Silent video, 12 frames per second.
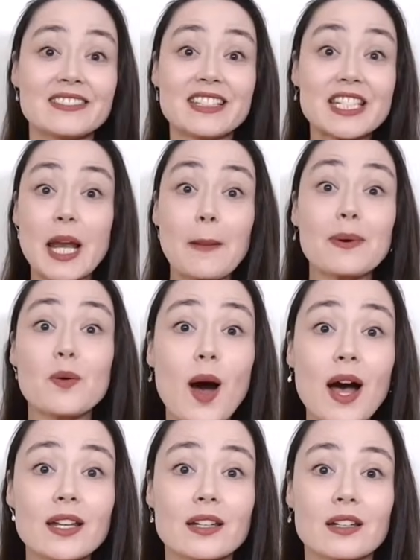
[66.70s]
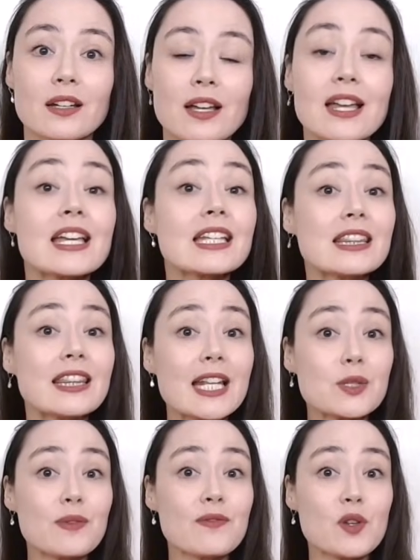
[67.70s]
Number 1, let's
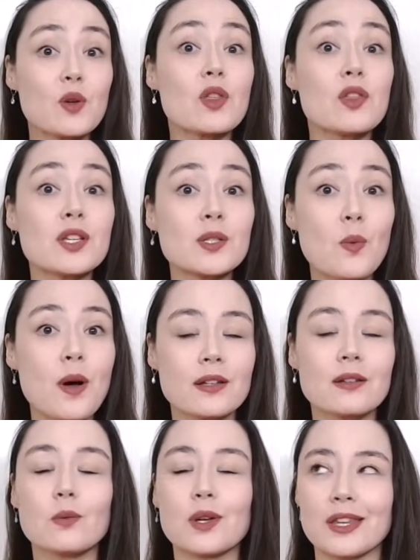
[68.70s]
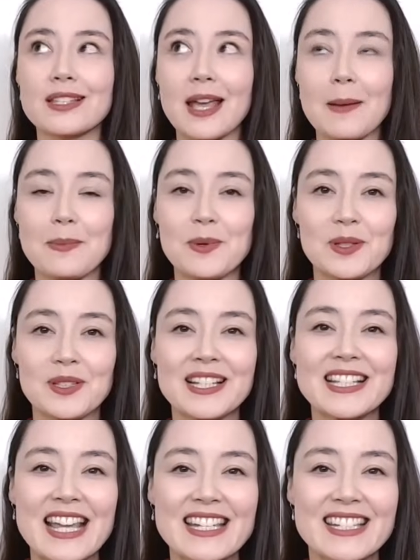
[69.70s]
review this one with example
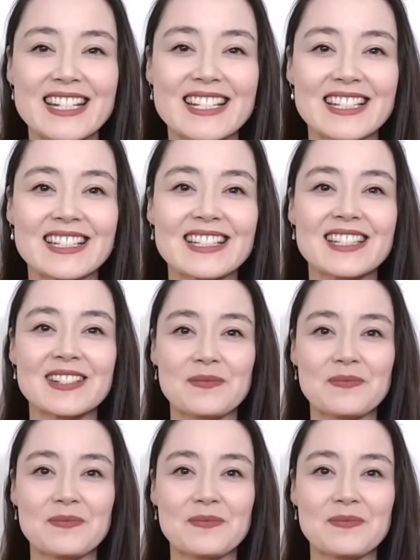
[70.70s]
sentences.